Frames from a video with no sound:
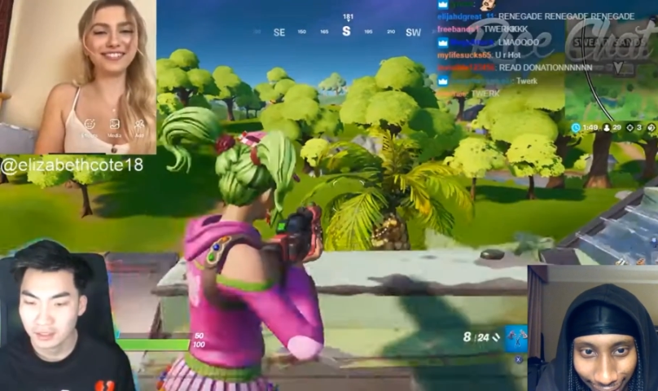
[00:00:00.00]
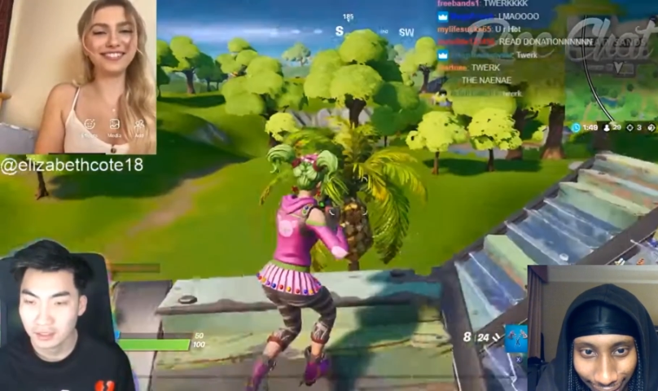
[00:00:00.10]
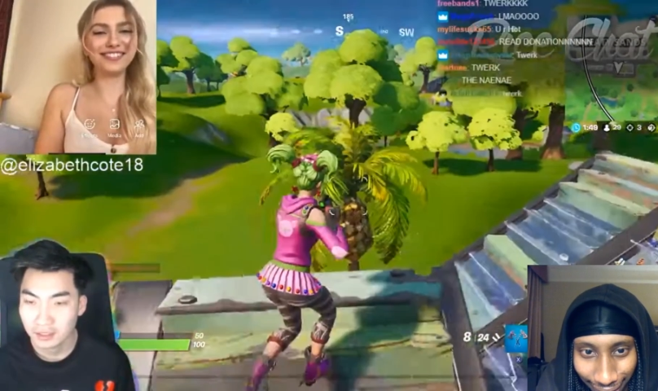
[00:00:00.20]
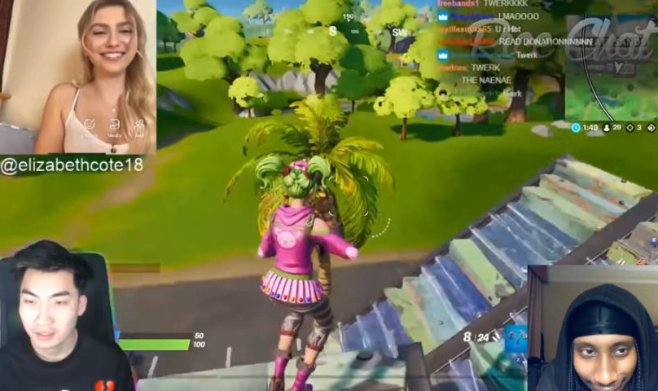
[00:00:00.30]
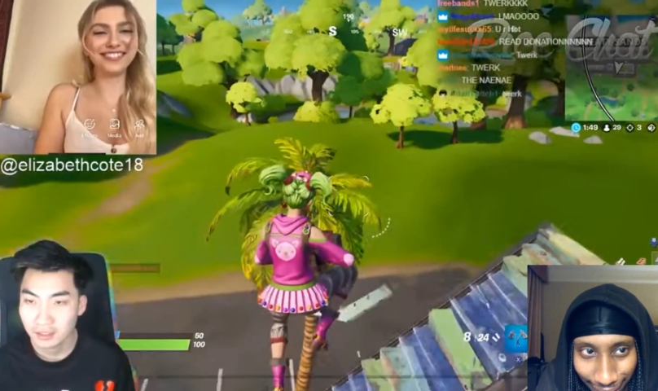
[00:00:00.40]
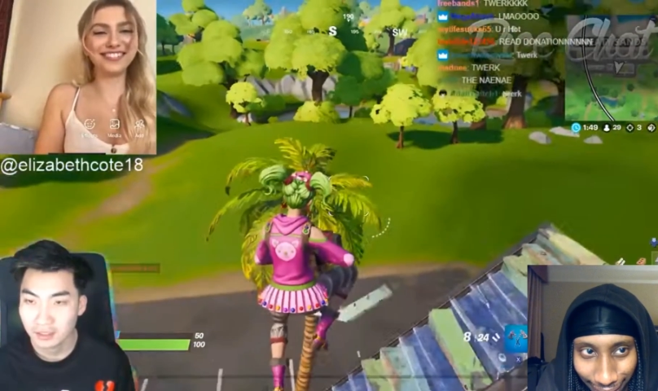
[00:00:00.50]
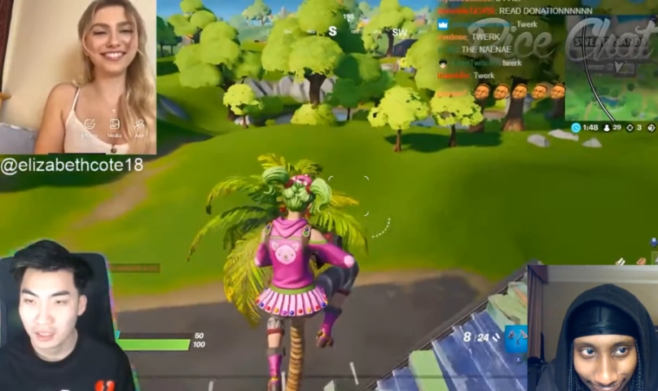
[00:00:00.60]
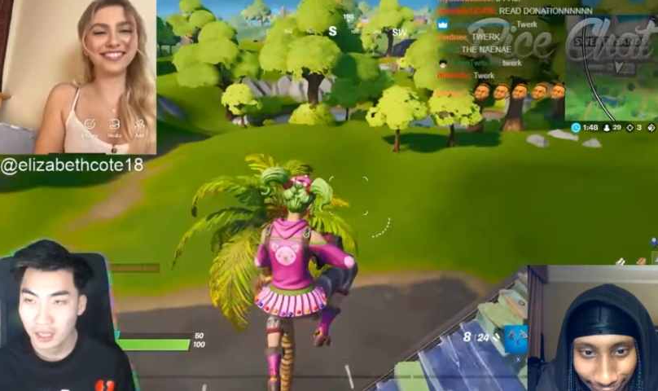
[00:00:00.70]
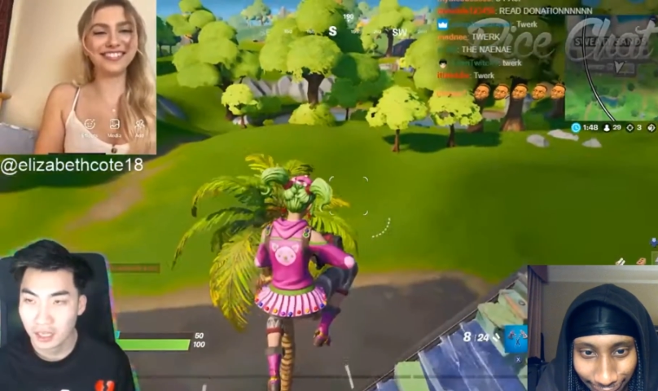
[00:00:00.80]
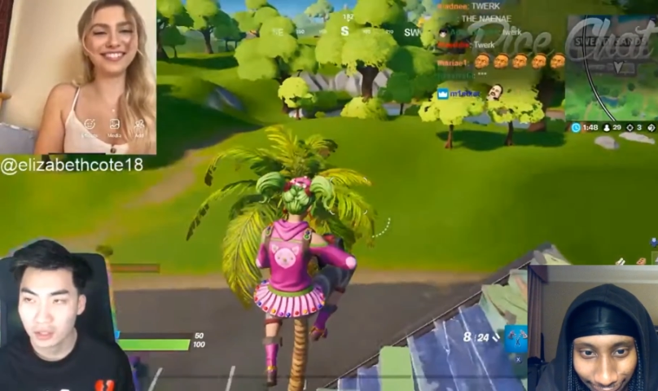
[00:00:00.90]
Speaker 1: Nah? No.
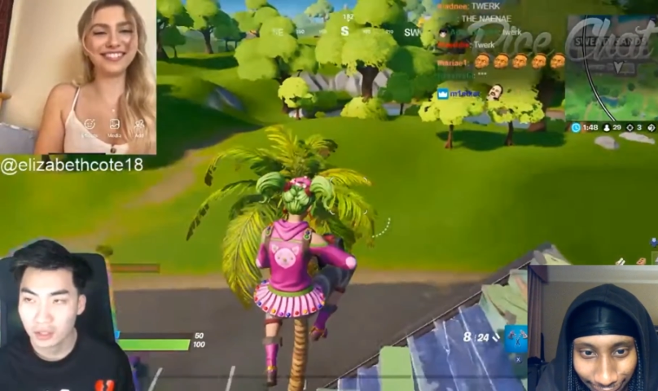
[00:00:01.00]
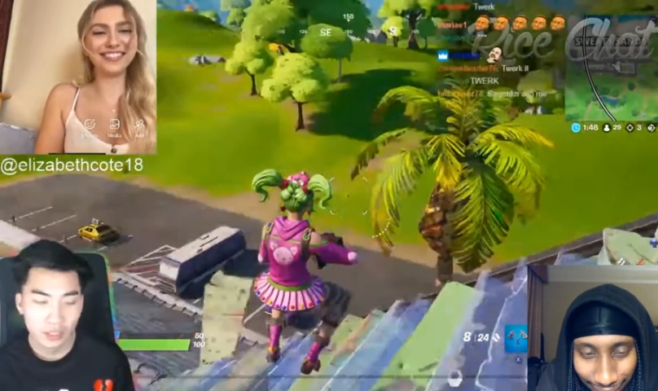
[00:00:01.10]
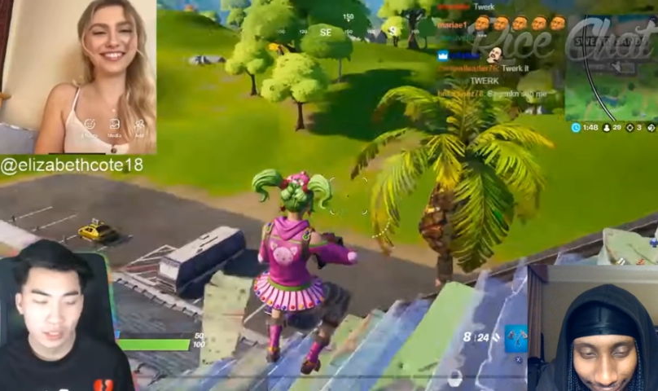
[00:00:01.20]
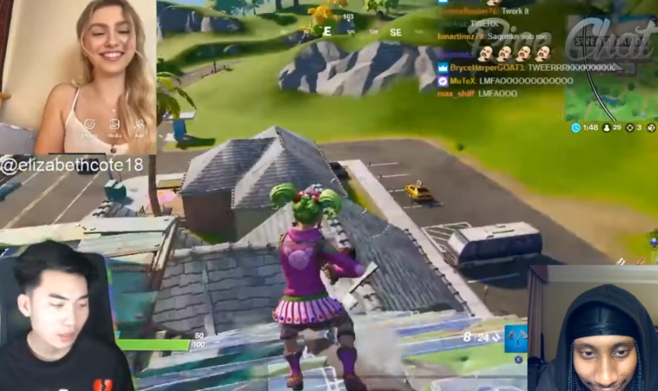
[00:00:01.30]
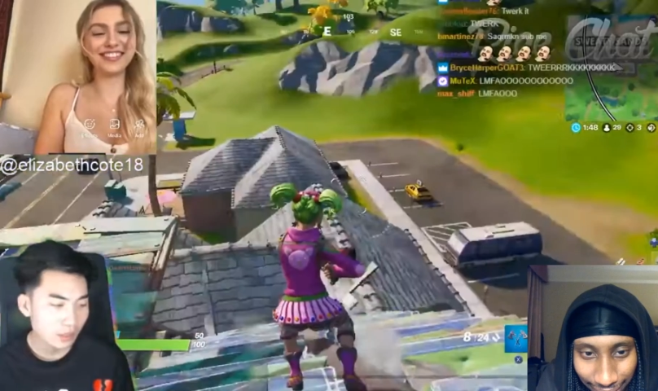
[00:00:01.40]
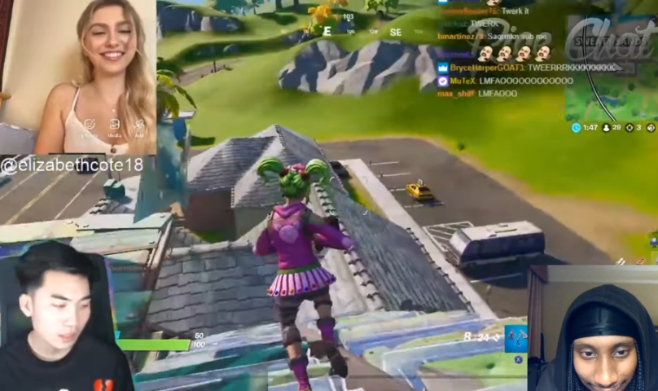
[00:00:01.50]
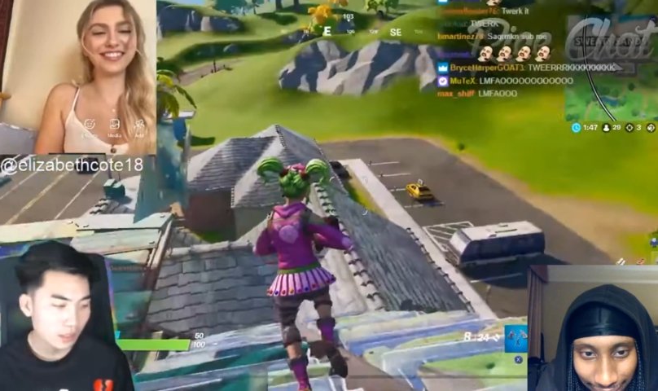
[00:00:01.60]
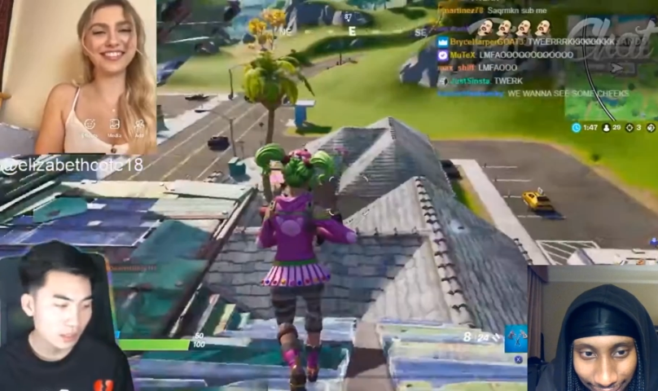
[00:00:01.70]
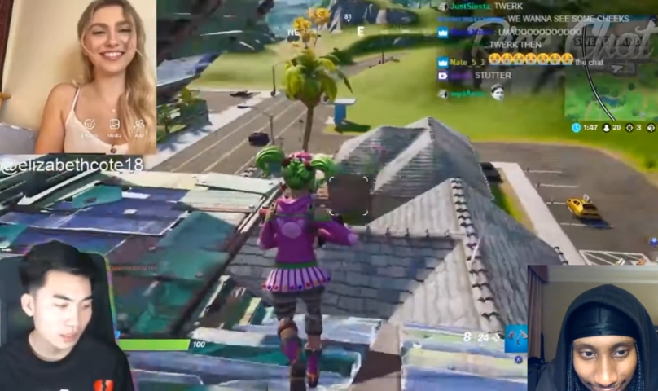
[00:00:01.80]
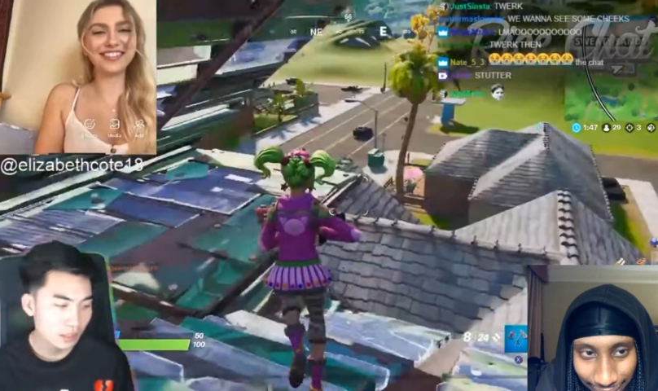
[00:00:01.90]
Oh, okay,
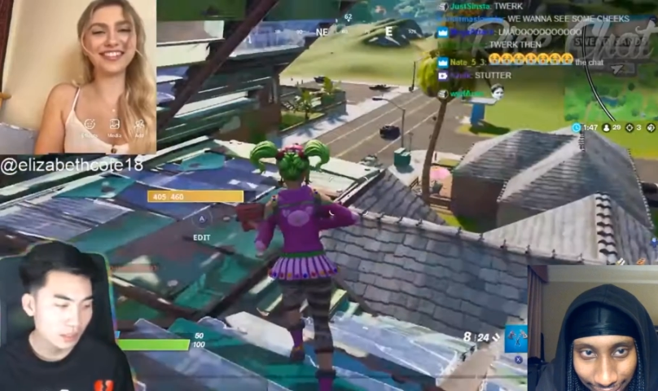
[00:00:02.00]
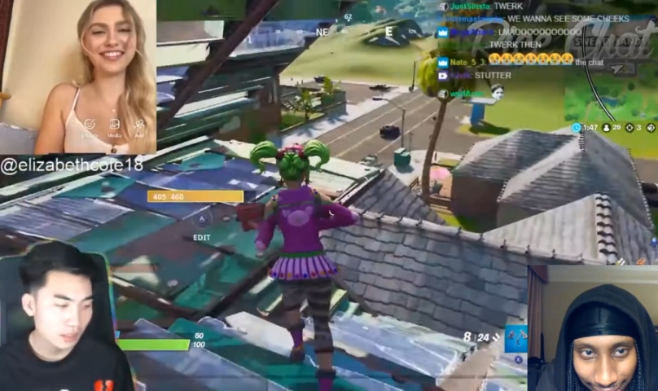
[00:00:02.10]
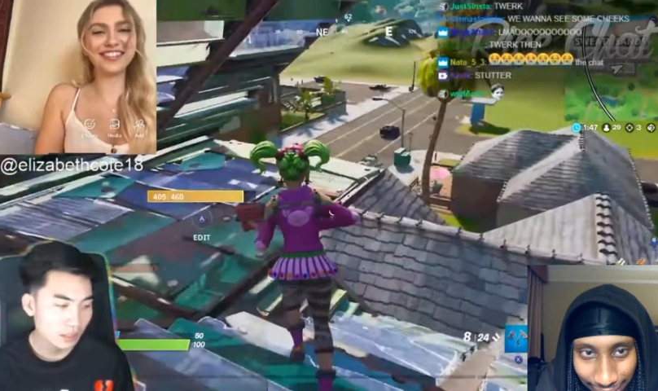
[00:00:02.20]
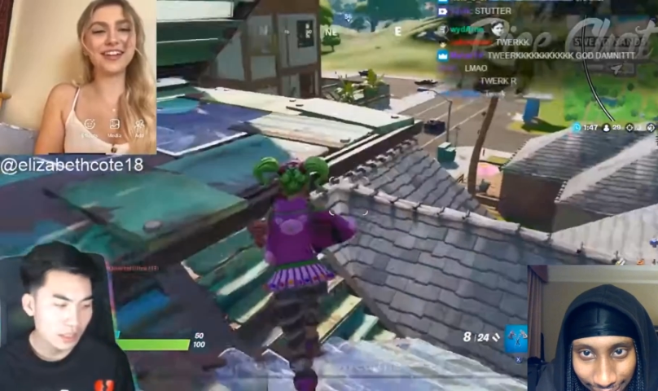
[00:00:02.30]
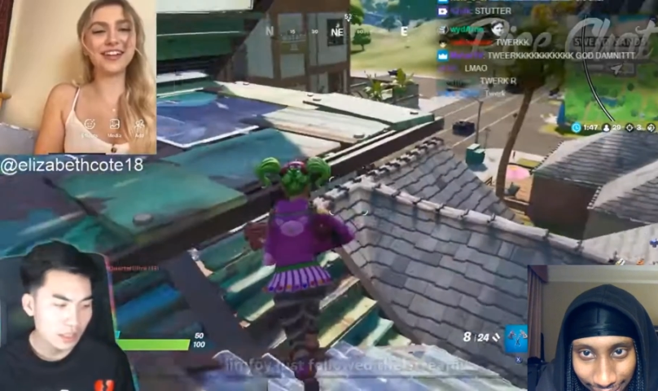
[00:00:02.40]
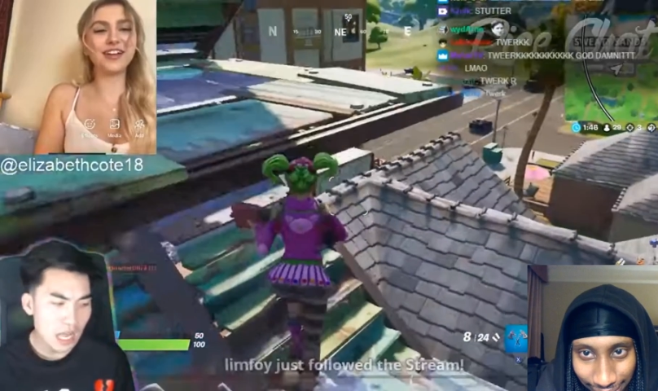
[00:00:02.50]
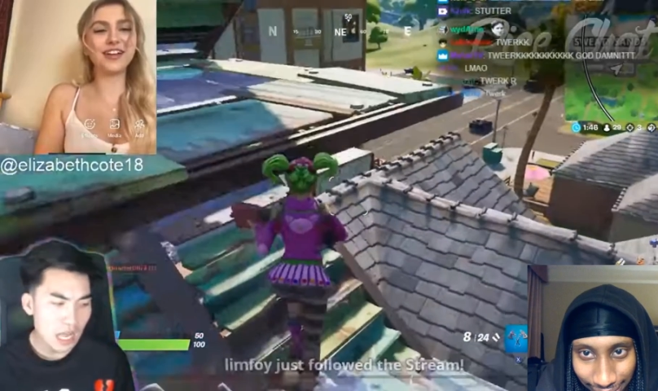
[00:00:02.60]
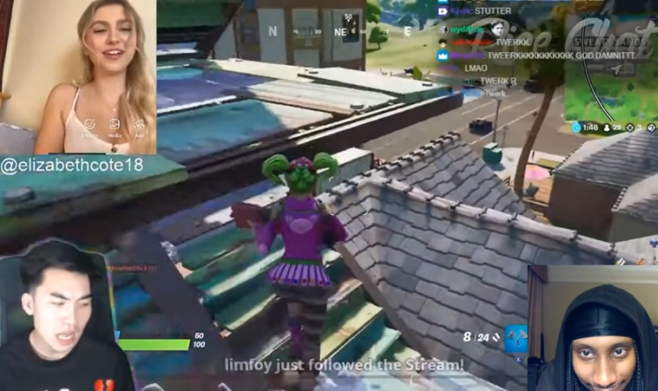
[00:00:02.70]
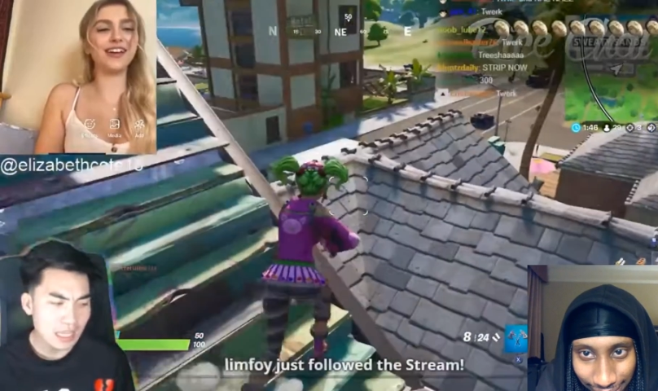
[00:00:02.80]
okay. Nah,